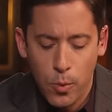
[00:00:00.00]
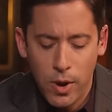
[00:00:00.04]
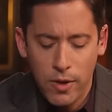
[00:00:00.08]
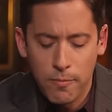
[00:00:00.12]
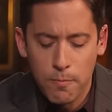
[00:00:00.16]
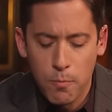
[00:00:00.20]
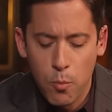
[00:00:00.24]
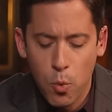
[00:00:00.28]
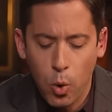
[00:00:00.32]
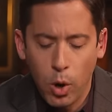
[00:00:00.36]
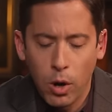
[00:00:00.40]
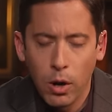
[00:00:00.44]
we have
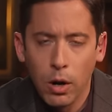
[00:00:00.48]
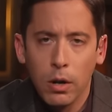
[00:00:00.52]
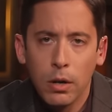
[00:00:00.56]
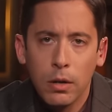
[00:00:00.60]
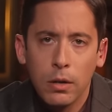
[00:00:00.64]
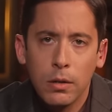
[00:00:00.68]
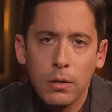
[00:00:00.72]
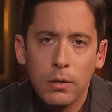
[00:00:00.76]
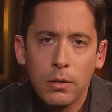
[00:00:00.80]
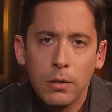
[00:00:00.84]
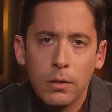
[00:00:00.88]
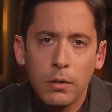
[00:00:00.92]
more
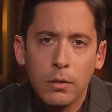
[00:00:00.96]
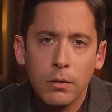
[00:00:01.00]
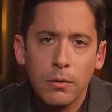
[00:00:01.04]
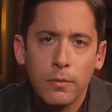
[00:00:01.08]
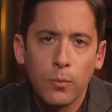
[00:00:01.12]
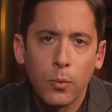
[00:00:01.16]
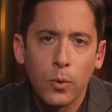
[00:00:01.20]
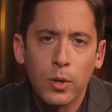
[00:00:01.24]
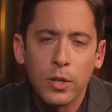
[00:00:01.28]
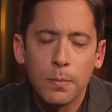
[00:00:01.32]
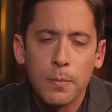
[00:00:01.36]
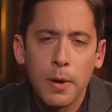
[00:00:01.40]

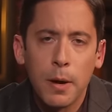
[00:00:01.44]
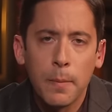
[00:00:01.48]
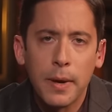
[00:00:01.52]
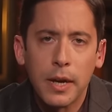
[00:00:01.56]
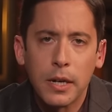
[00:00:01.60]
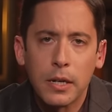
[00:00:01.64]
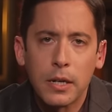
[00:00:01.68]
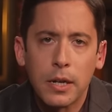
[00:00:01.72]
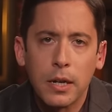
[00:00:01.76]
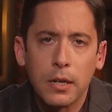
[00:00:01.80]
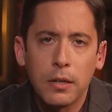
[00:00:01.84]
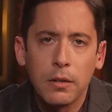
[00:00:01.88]
voicemail
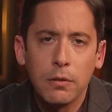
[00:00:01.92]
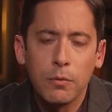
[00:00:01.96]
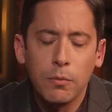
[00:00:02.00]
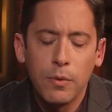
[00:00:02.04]
bag to get to.